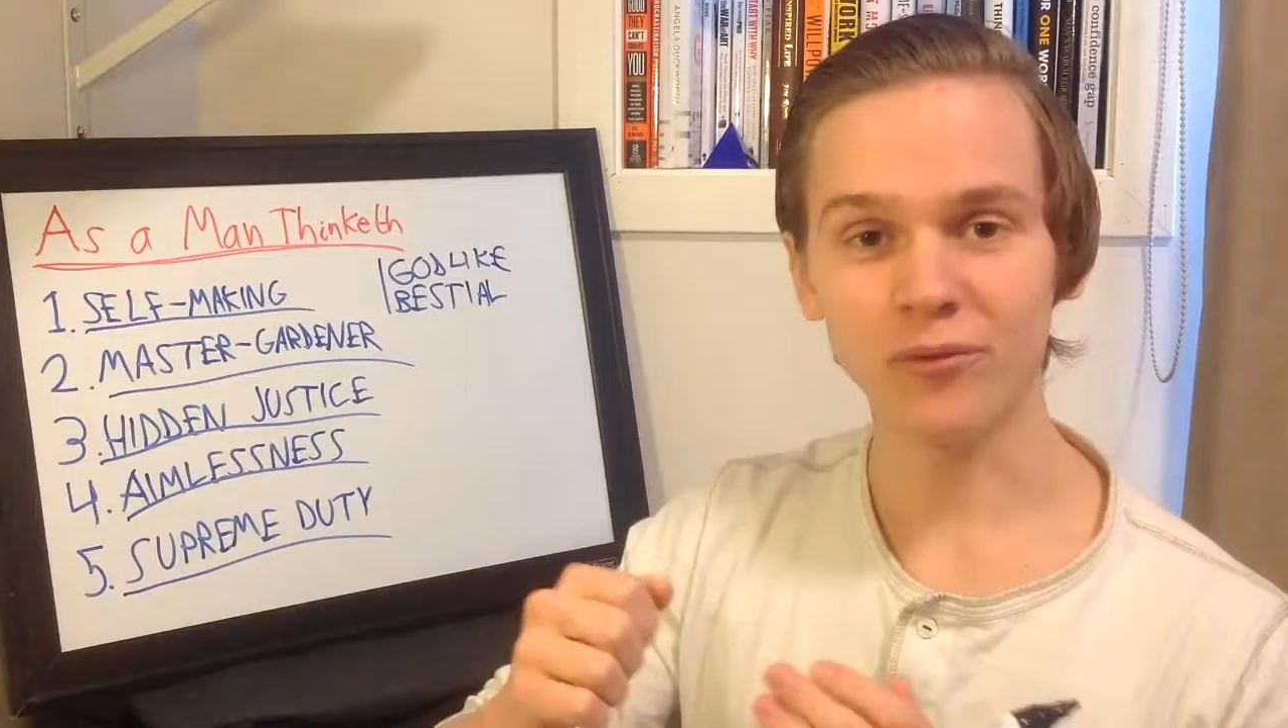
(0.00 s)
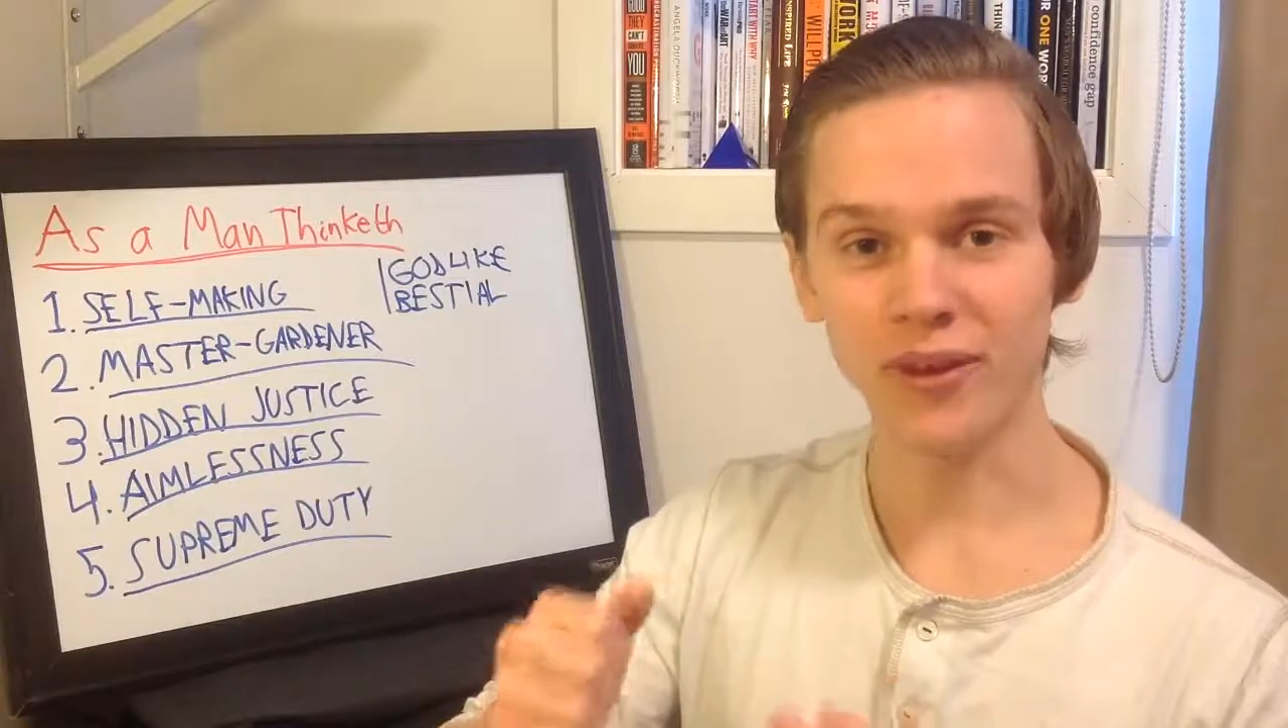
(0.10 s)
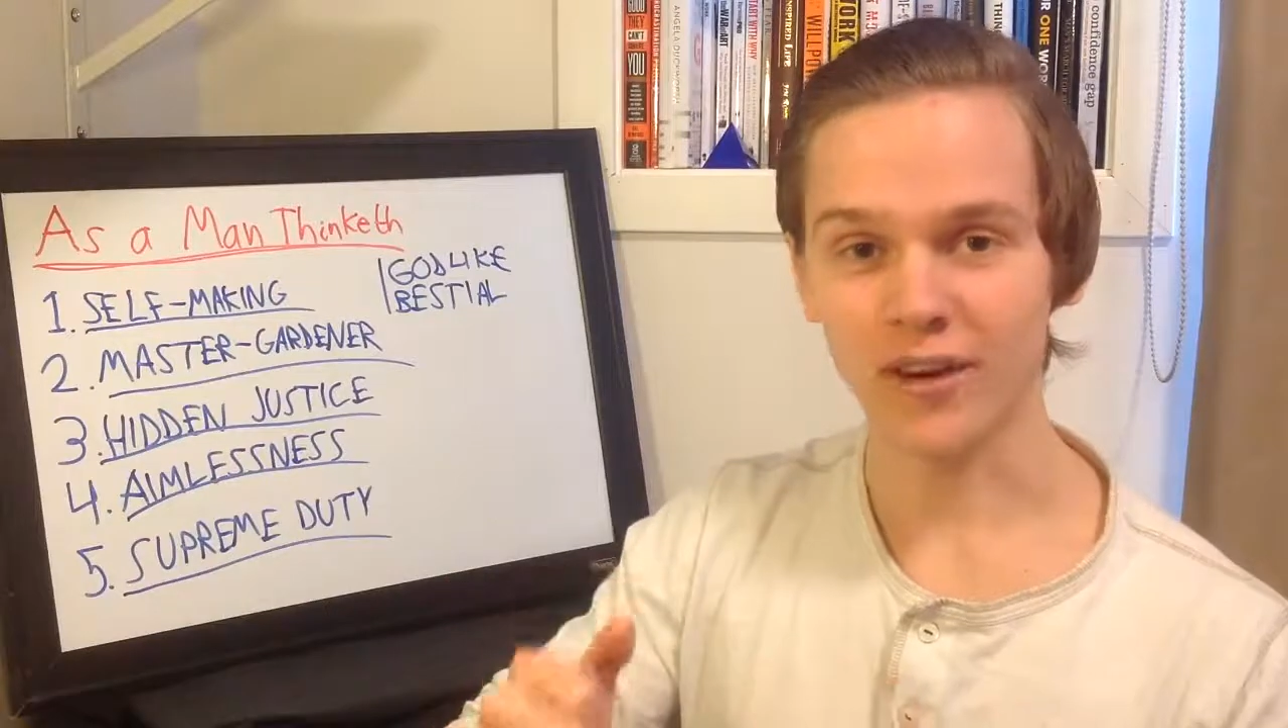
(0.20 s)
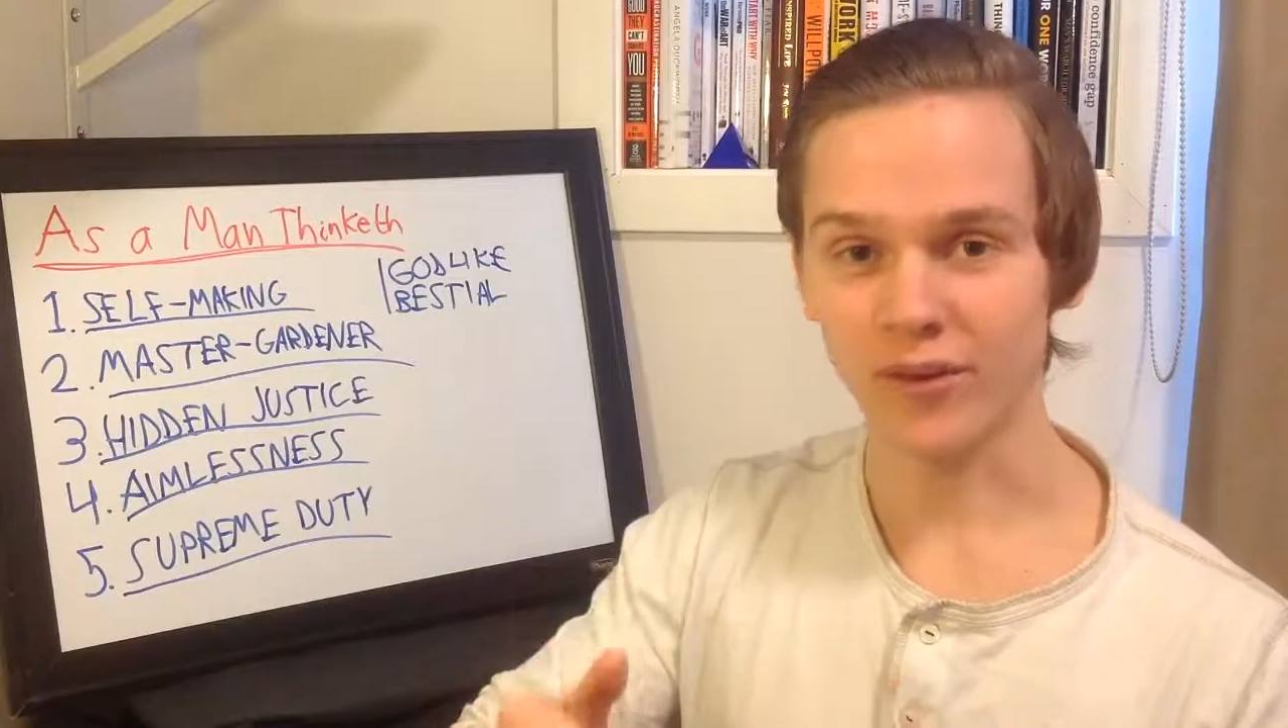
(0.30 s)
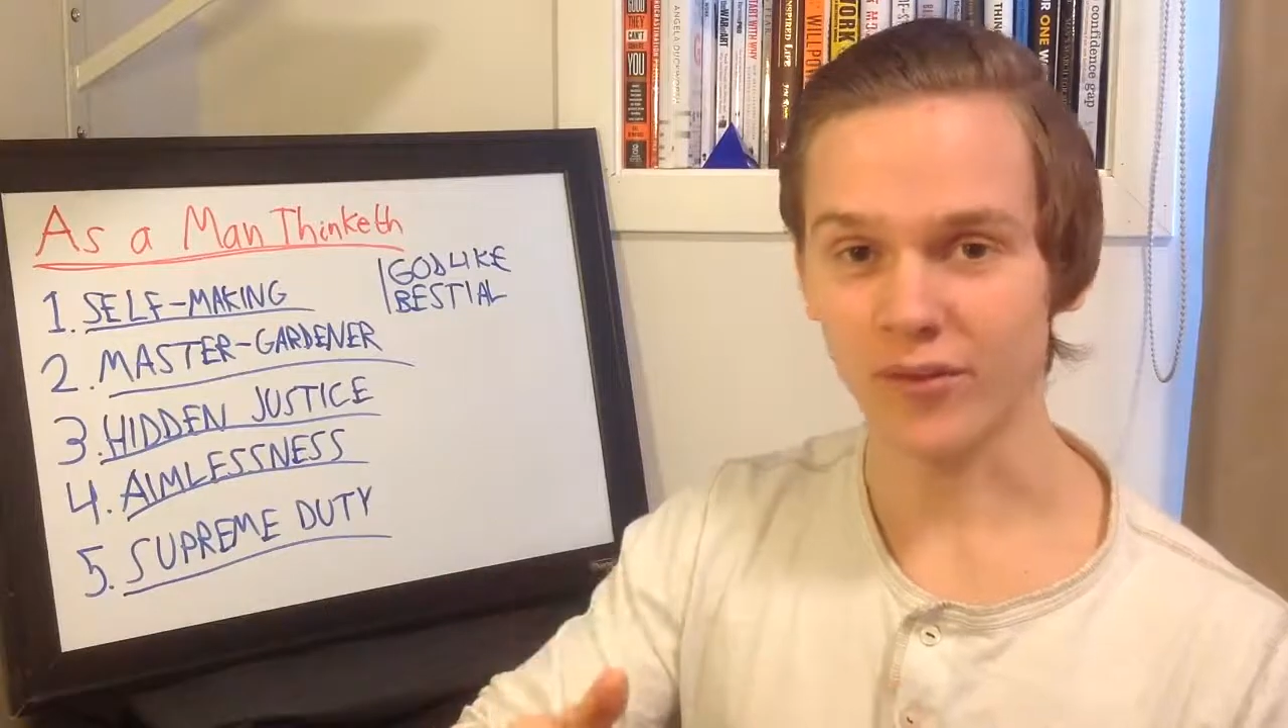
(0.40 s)

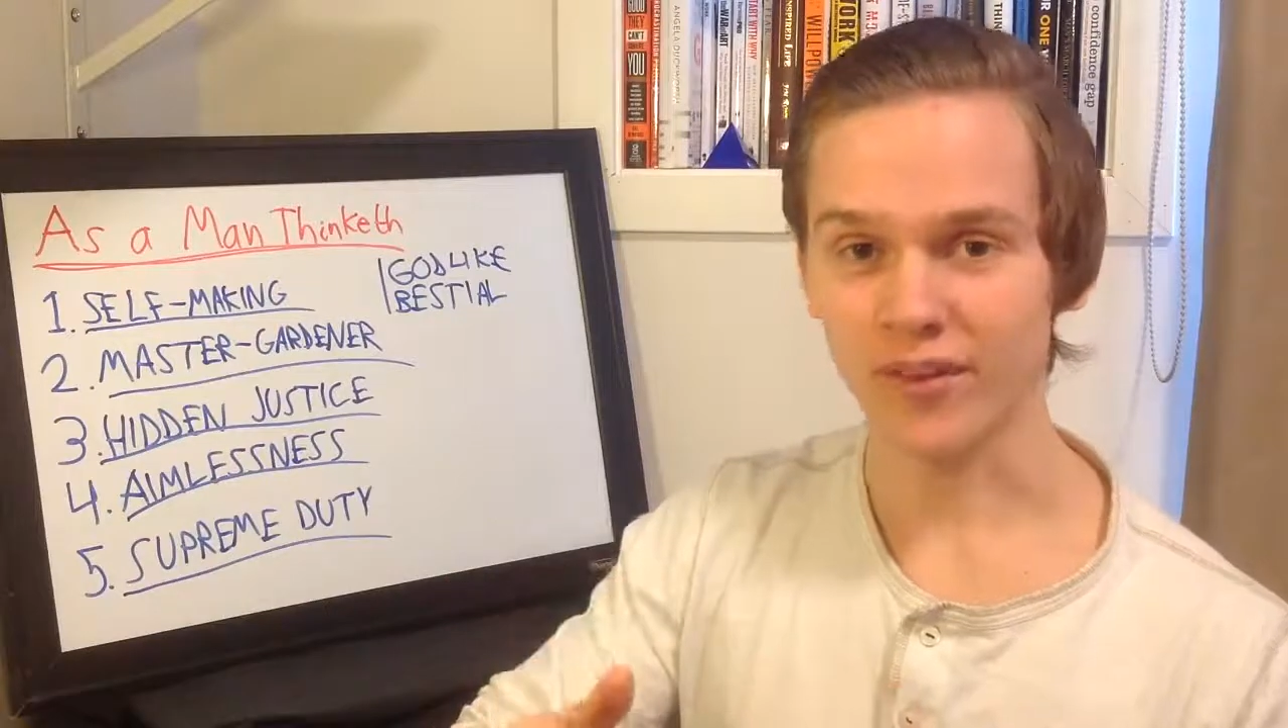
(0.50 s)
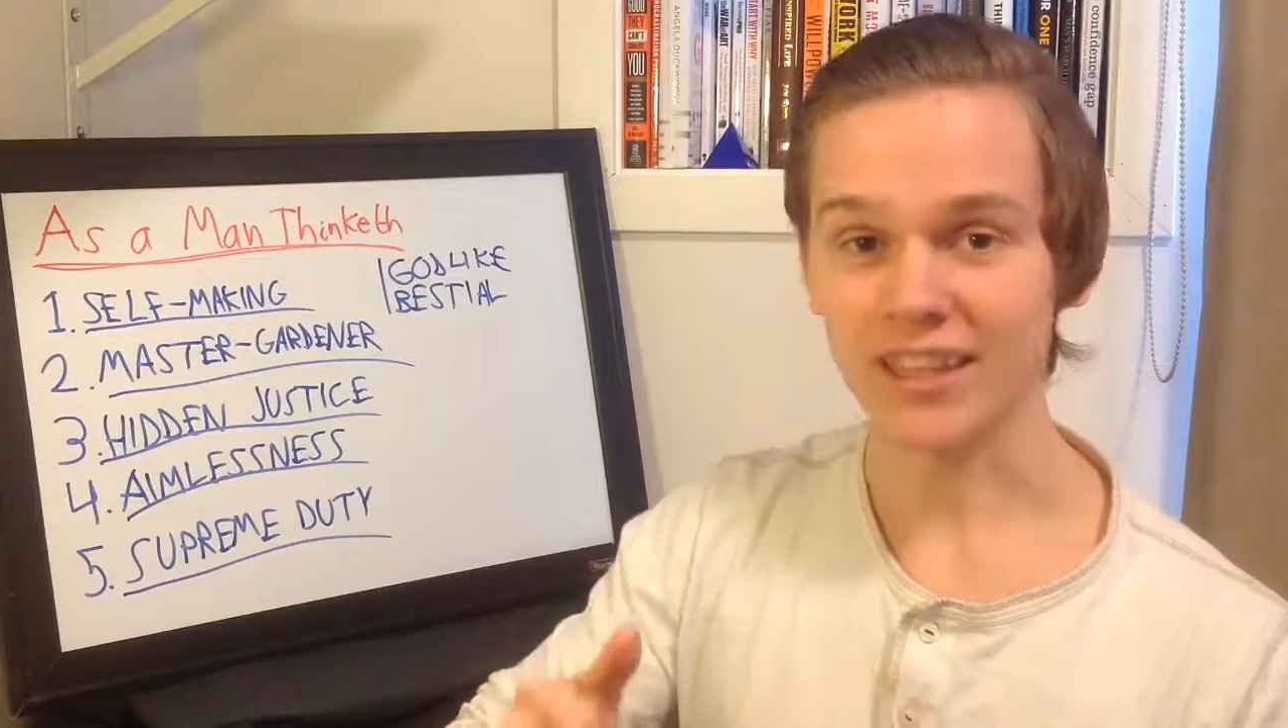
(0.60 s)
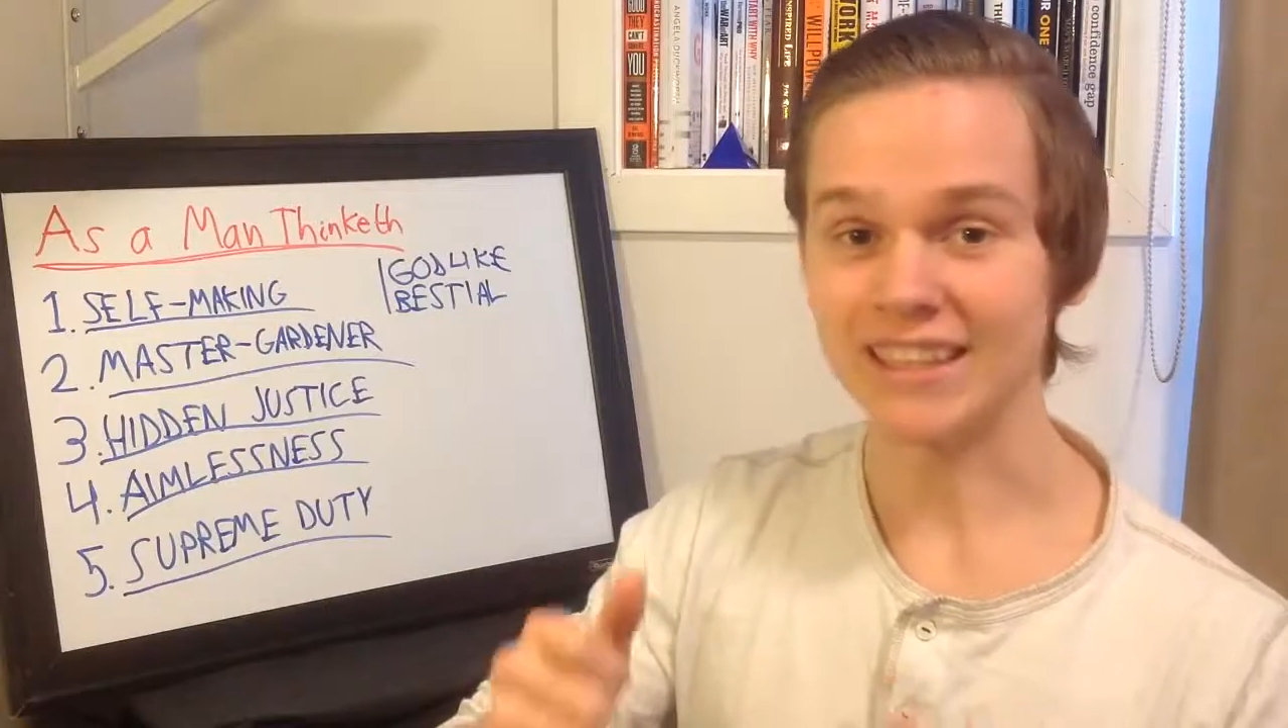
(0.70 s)
fears,